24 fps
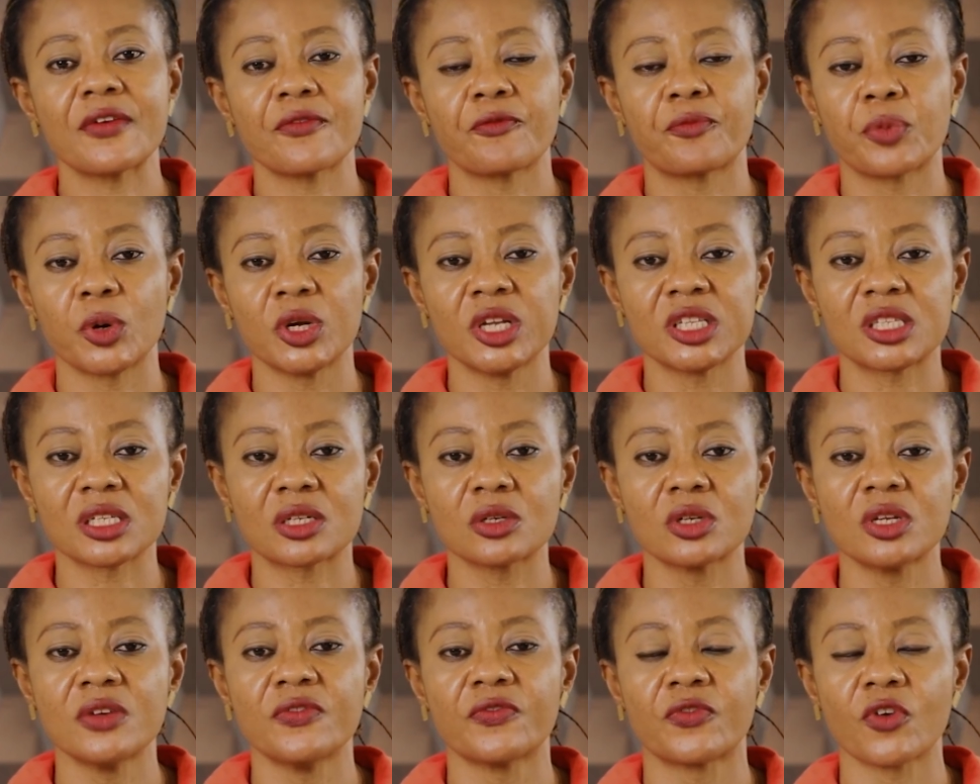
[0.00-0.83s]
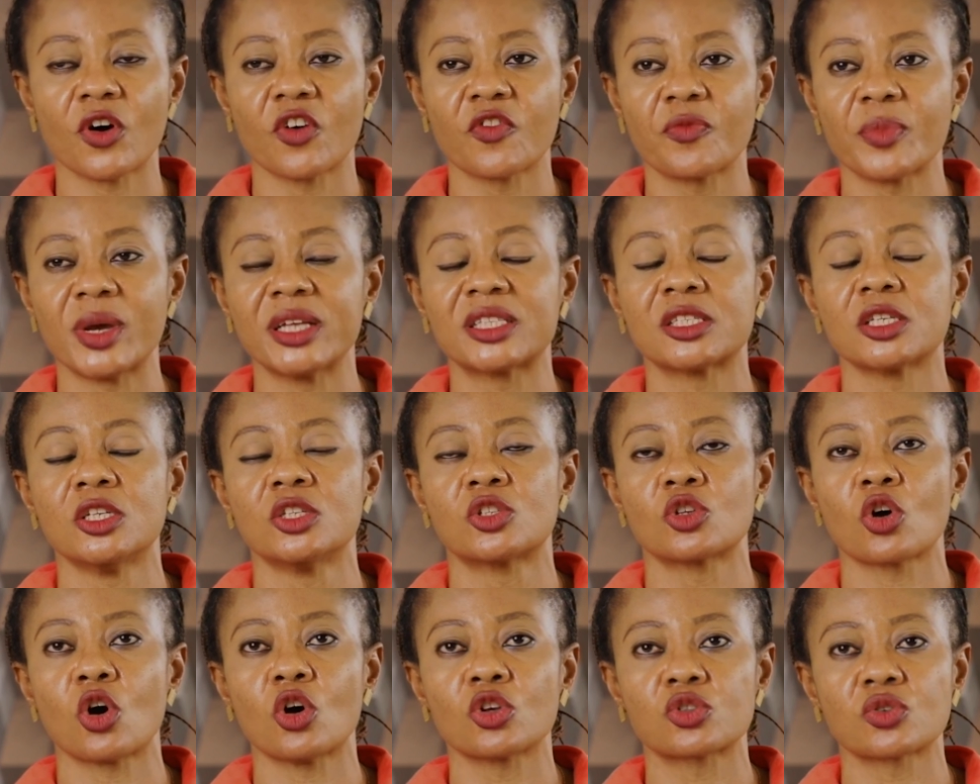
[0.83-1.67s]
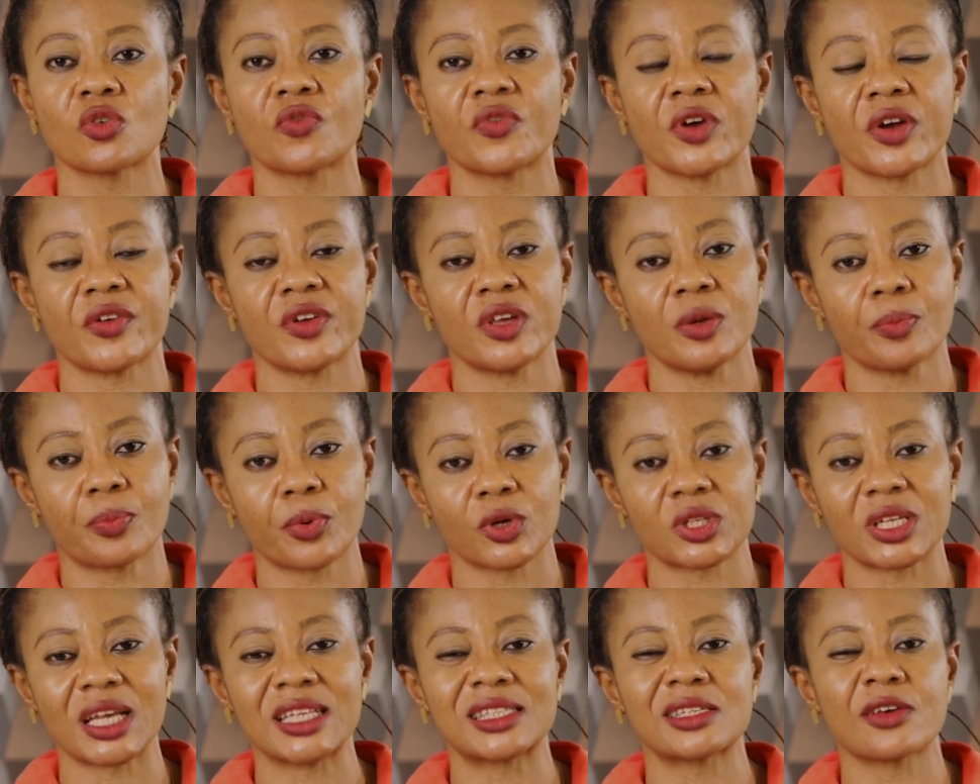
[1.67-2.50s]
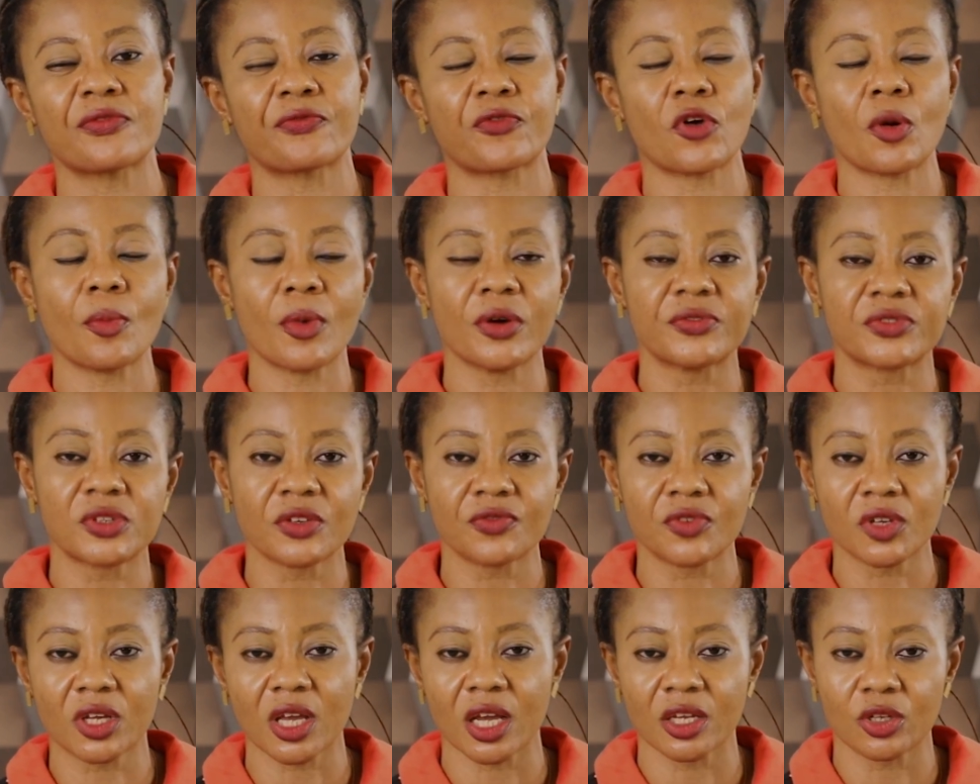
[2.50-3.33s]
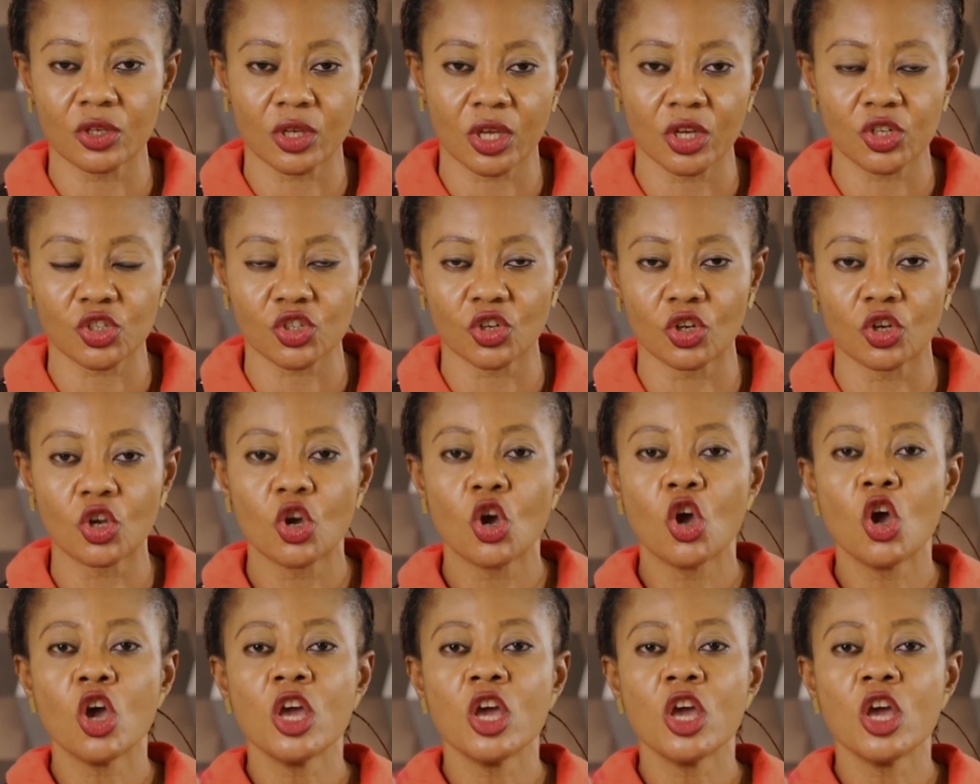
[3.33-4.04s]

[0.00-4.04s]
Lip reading: political involvement is also very important. It's a form of civic education.